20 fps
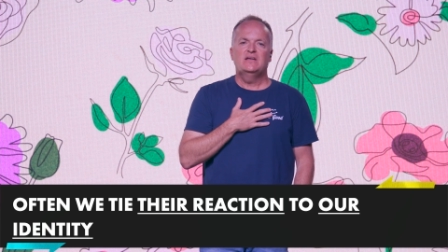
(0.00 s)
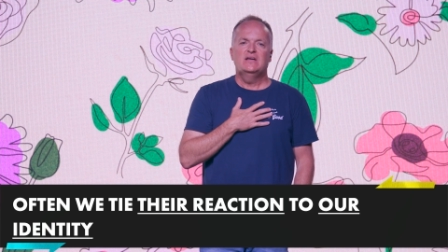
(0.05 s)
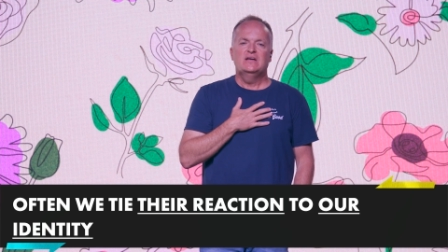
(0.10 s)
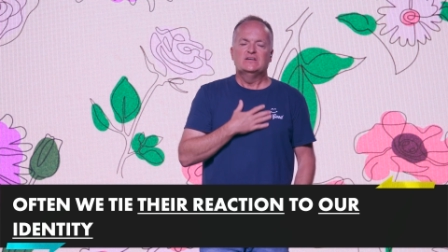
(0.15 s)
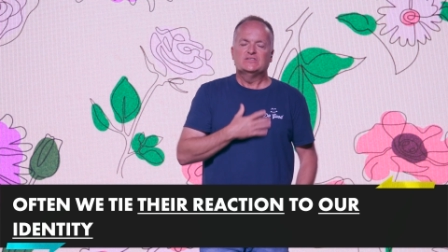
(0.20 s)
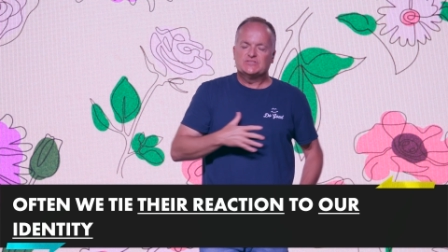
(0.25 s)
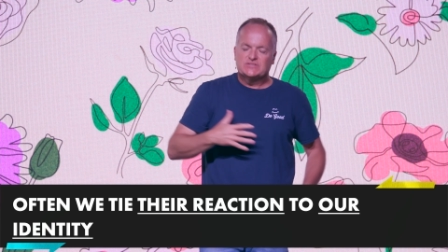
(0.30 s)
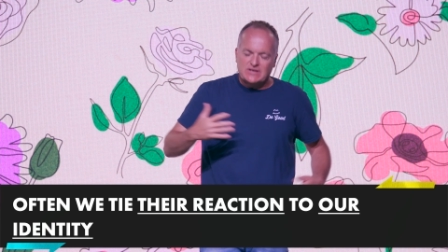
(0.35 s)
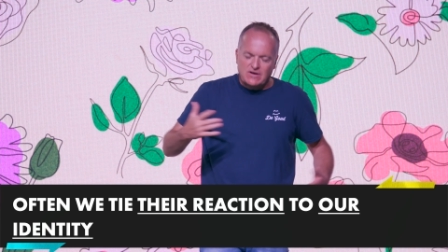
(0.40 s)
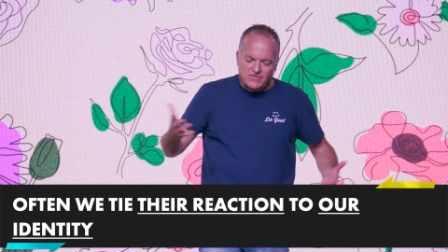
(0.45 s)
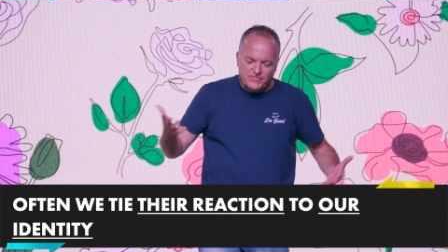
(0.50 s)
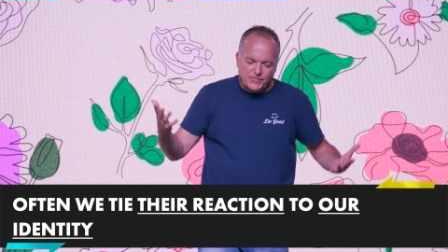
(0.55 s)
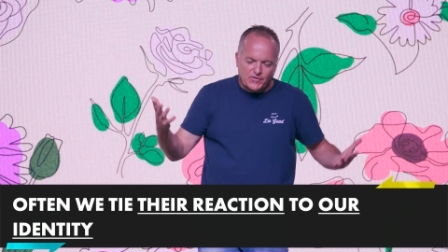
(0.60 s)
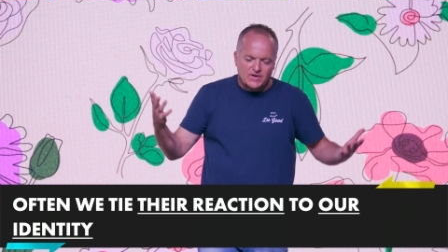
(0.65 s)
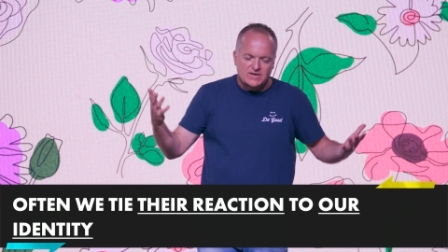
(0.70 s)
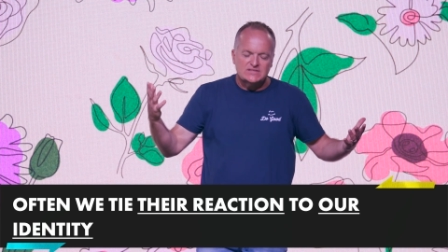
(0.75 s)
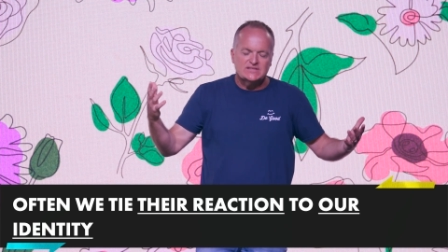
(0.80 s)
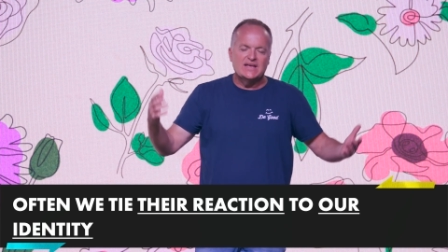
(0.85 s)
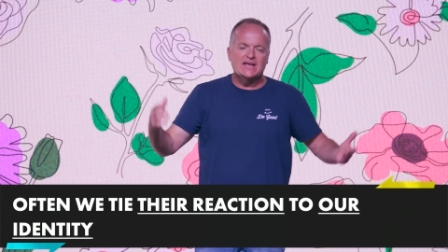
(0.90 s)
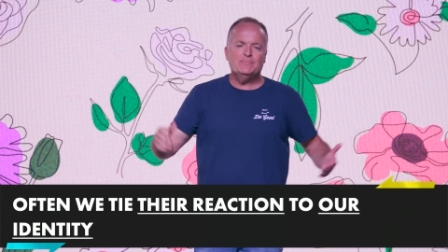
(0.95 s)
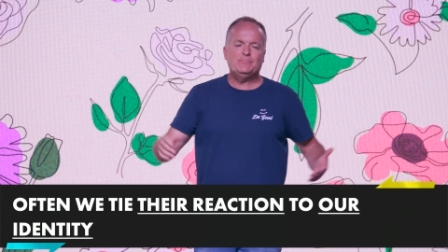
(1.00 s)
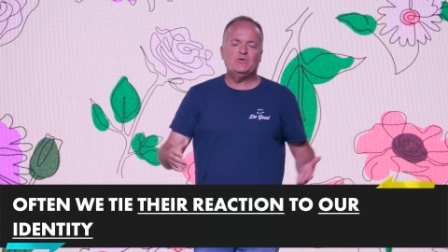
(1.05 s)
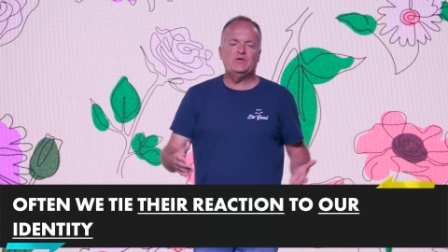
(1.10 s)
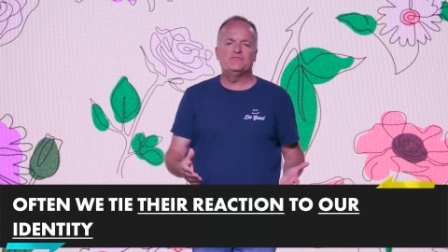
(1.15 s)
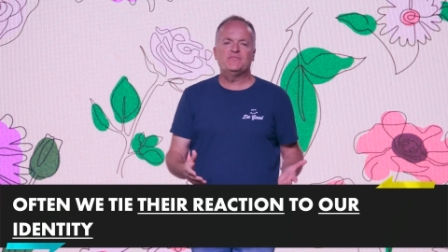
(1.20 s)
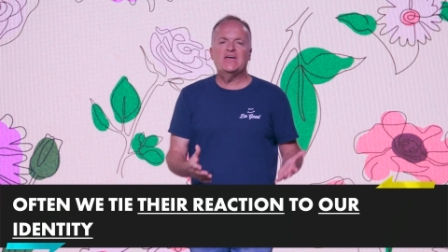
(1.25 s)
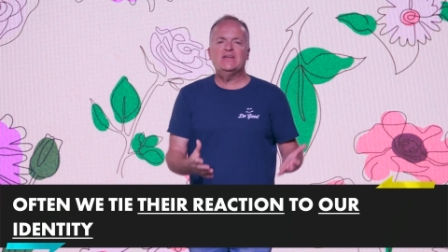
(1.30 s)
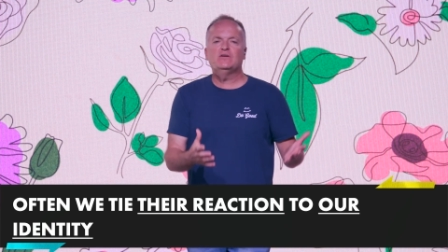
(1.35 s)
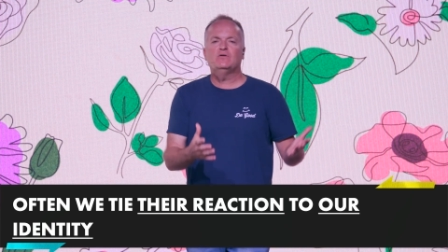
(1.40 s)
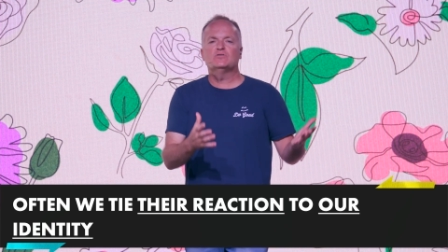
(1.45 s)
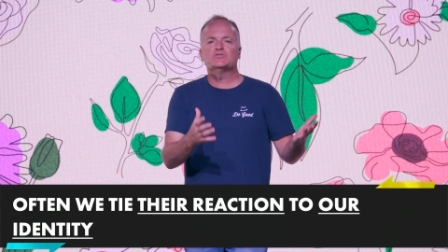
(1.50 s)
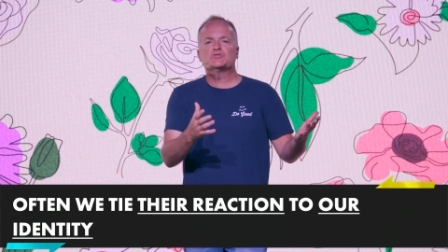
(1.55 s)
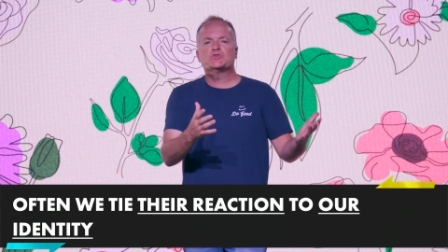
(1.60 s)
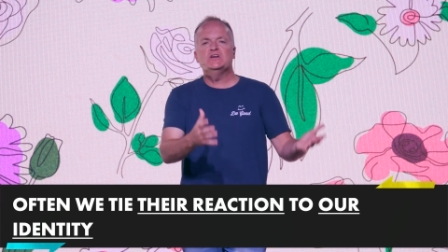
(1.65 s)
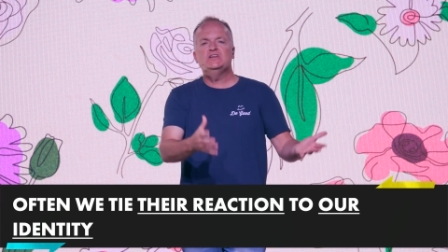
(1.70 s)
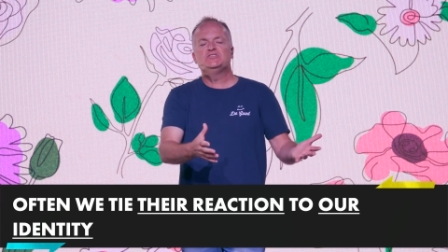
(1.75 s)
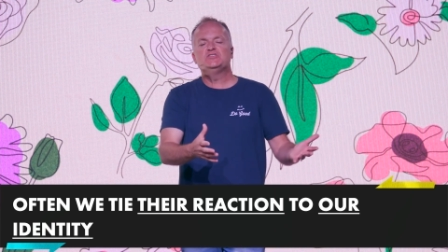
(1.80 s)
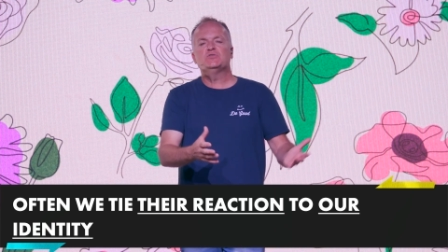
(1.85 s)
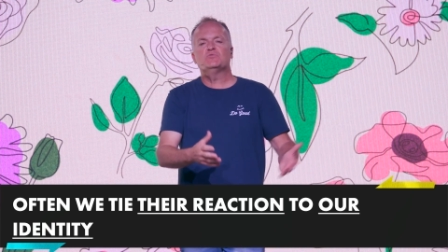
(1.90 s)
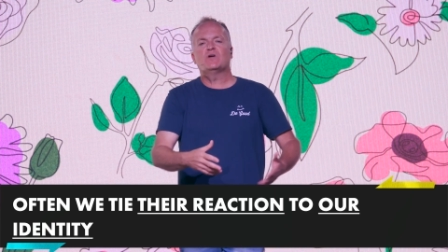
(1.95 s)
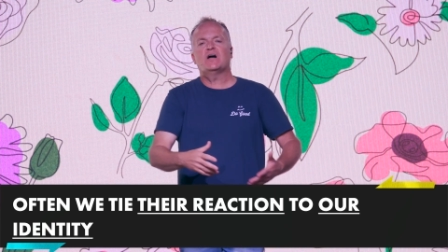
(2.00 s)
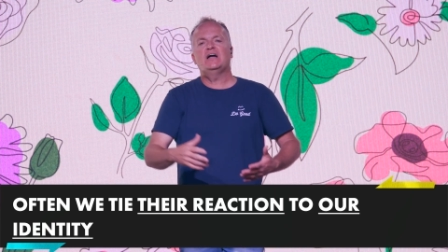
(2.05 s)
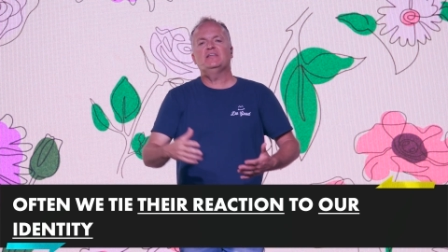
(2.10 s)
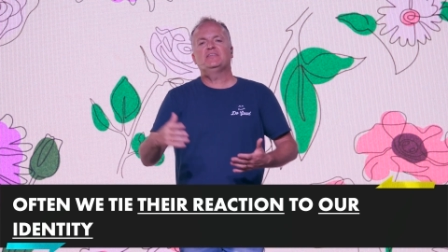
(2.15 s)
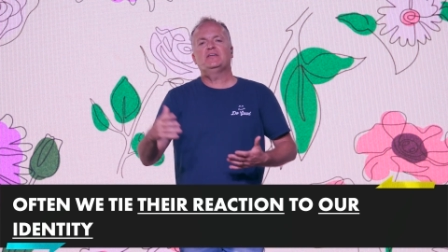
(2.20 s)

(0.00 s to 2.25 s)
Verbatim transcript: So, for example, if they don't treat you right,